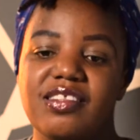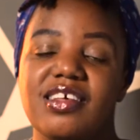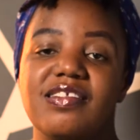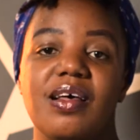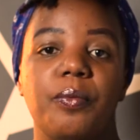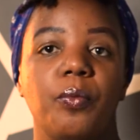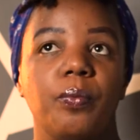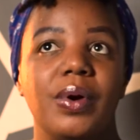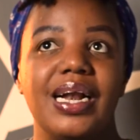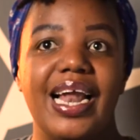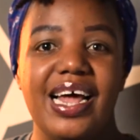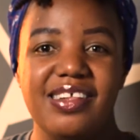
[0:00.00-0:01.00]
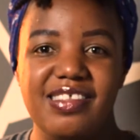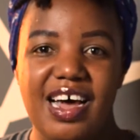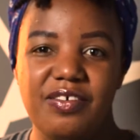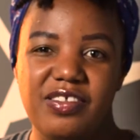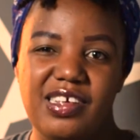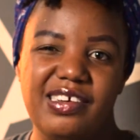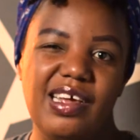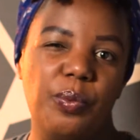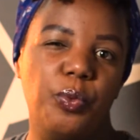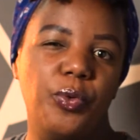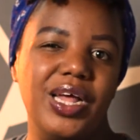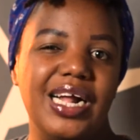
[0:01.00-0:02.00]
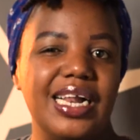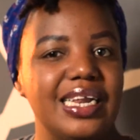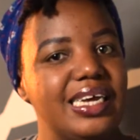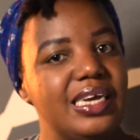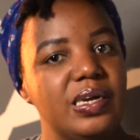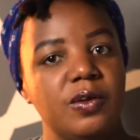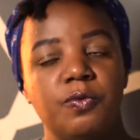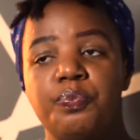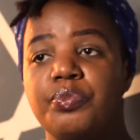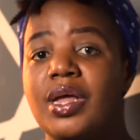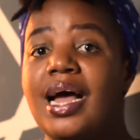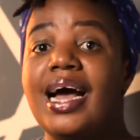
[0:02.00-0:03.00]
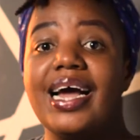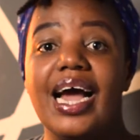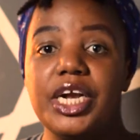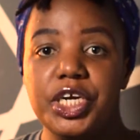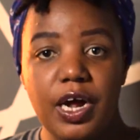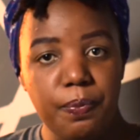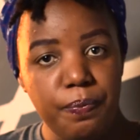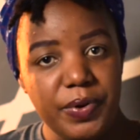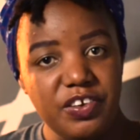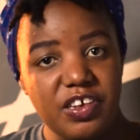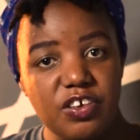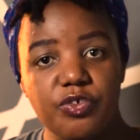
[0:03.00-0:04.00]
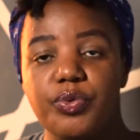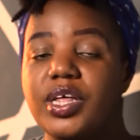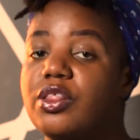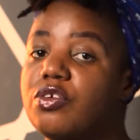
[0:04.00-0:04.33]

There's some clients I've set up weekly catch-up meetings with.